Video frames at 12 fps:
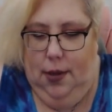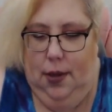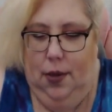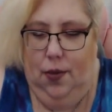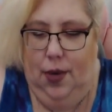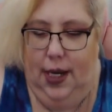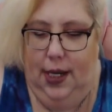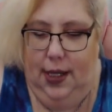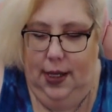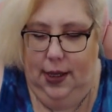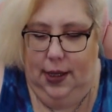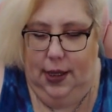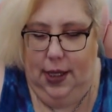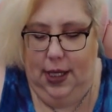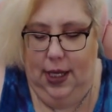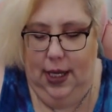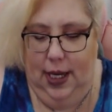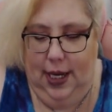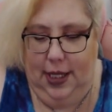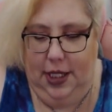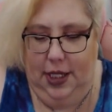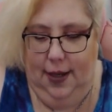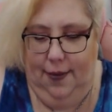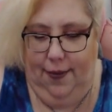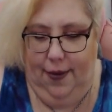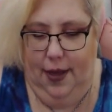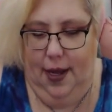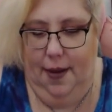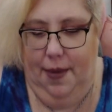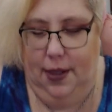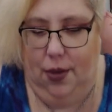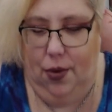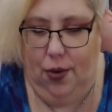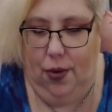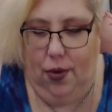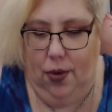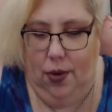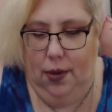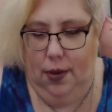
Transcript: What is the connection for them as a whole?